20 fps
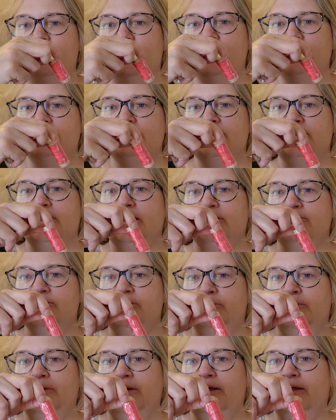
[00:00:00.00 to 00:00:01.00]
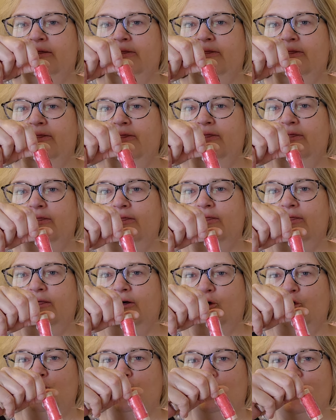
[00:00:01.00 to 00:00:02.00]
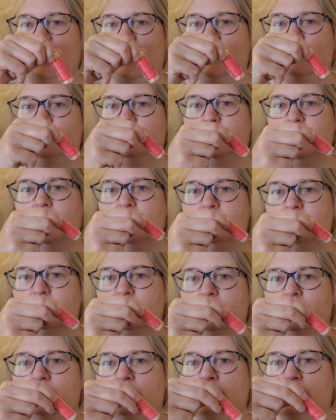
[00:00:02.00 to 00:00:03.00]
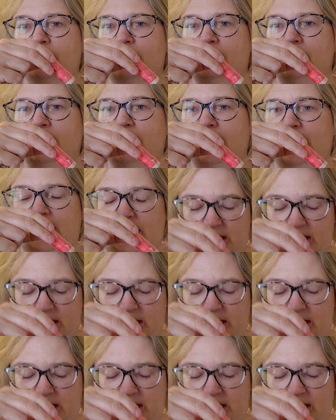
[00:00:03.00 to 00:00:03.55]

this could actually be the crab color that I